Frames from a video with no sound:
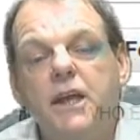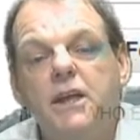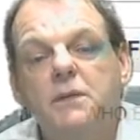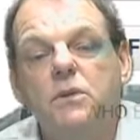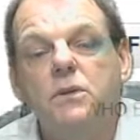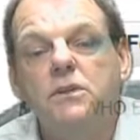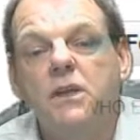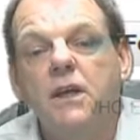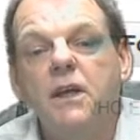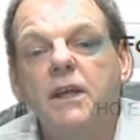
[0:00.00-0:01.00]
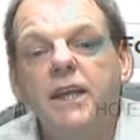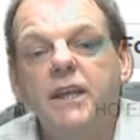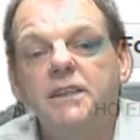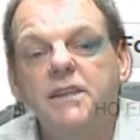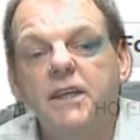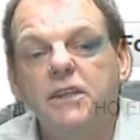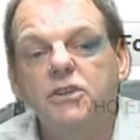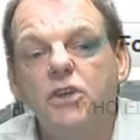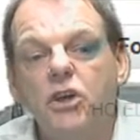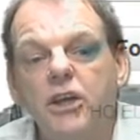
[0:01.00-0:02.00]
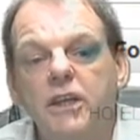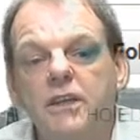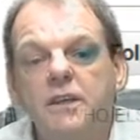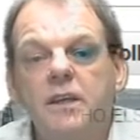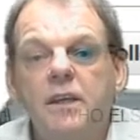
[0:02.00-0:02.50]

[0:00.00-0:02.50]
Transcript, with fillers: animals getting sick and dying